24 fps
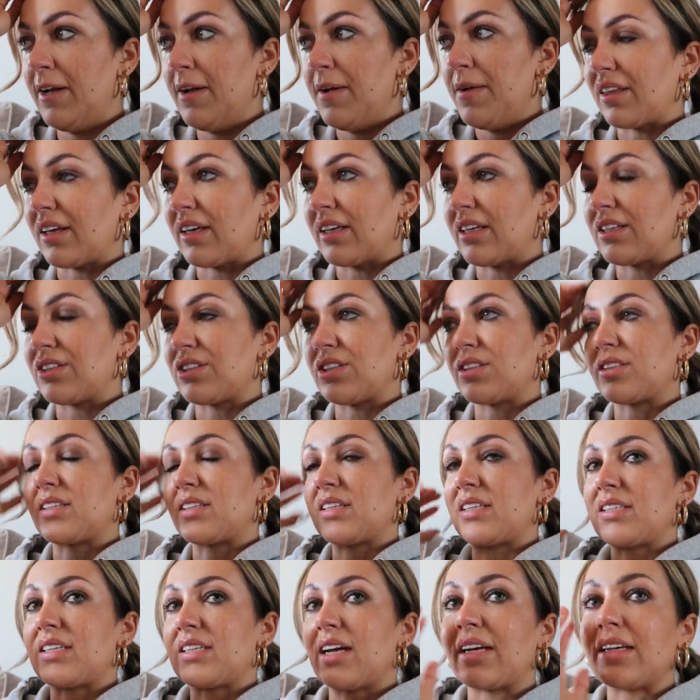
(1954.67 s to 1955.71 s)
I think it's just
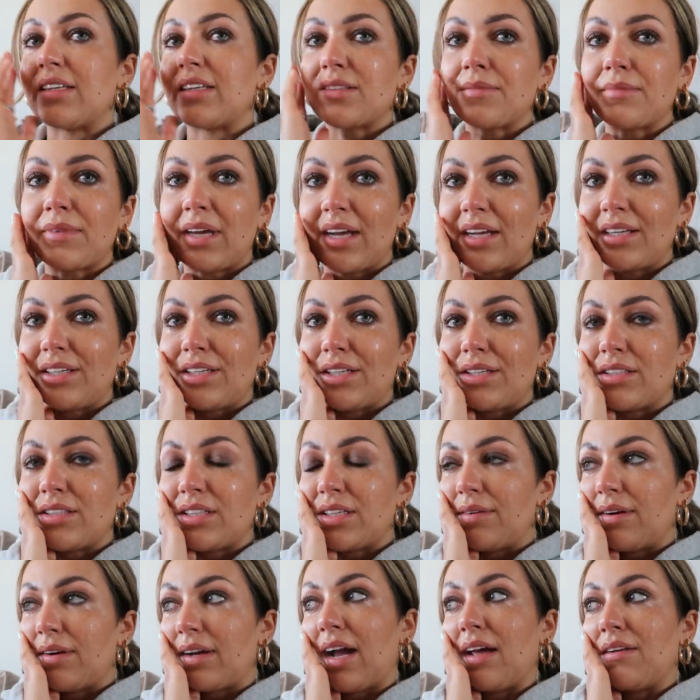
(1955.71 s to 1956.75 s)
gonna take some getting used
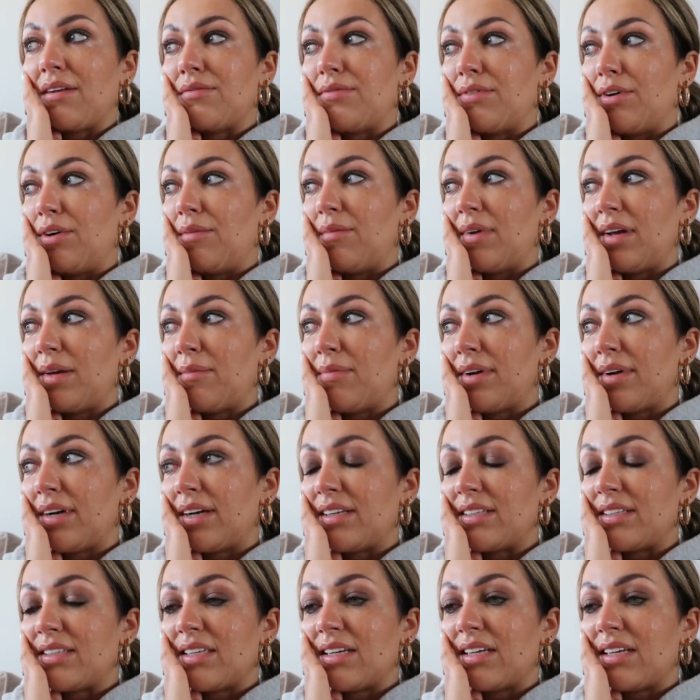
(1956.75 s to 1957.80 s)
to again for me,
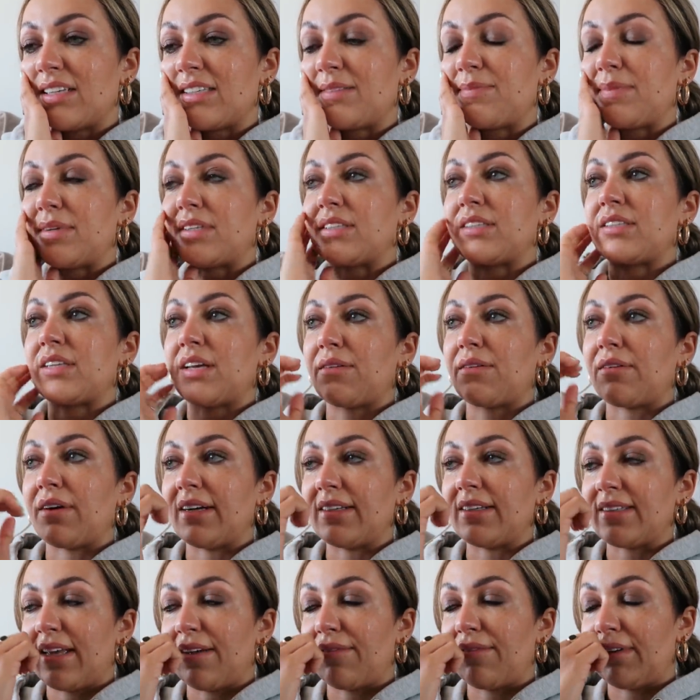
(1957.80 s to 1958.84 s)
because it's been so
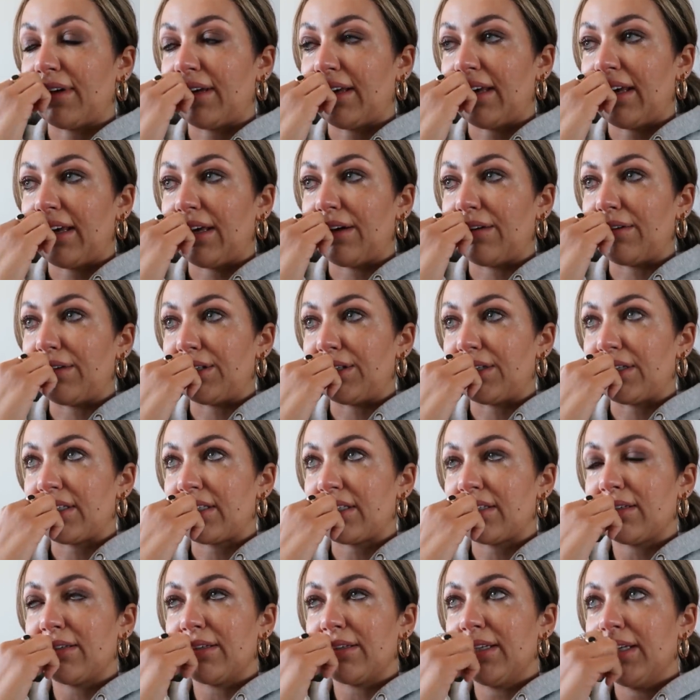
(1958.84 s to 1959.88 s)
nice having her here and
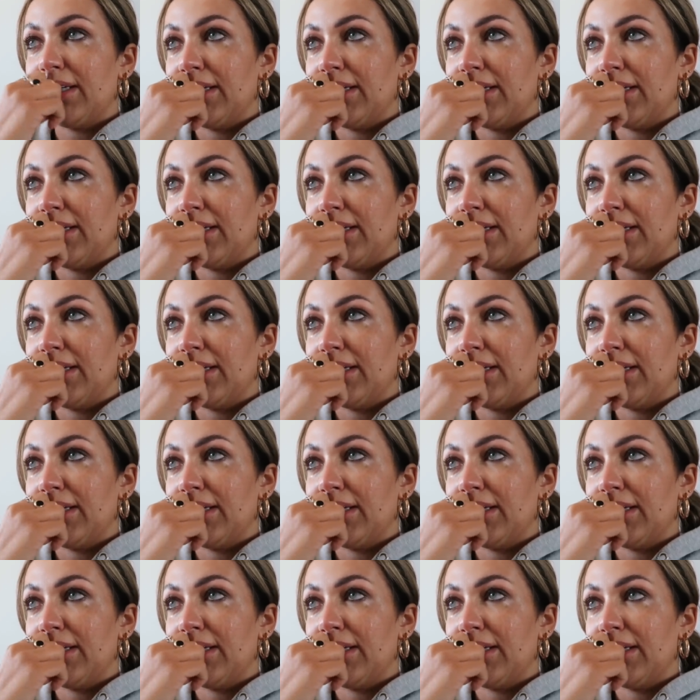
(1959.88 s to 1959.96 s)
just